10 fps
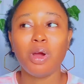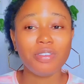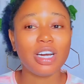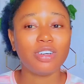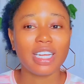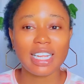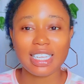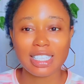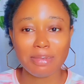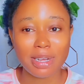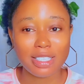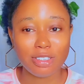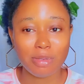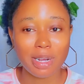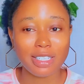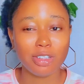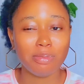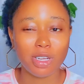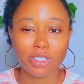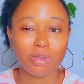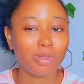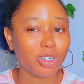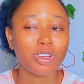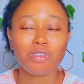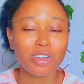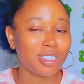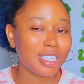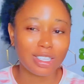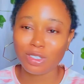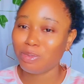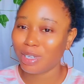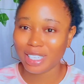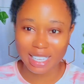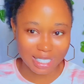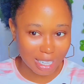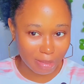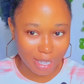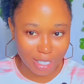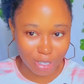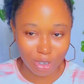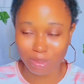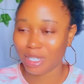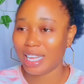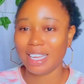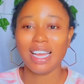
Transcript: or if there are other niacinamide serum I did not mention, because of course there are so many niacinamide serums. Like,